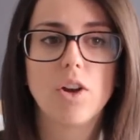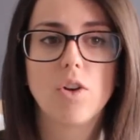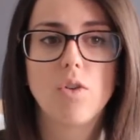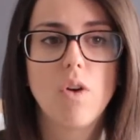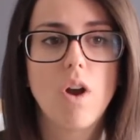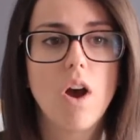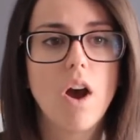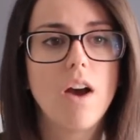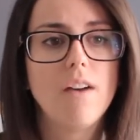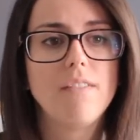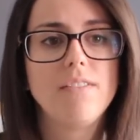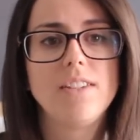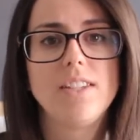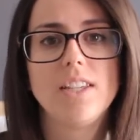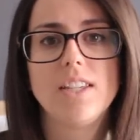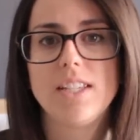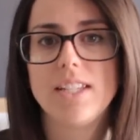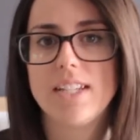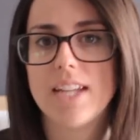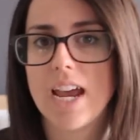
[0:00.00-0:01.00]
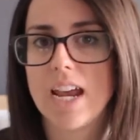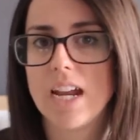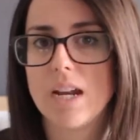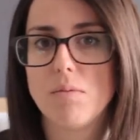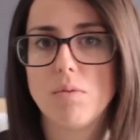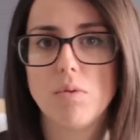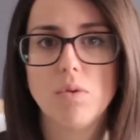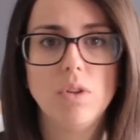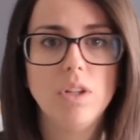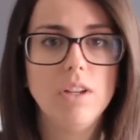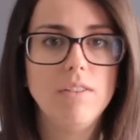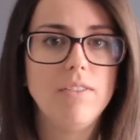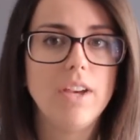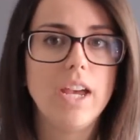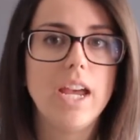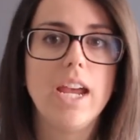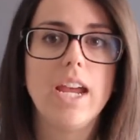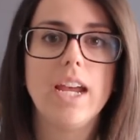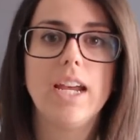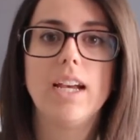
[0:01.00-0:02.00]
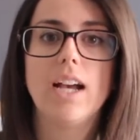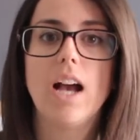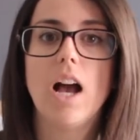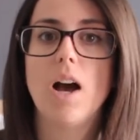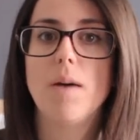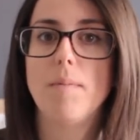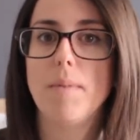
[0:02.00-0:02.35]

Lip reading: craft, sustainable living,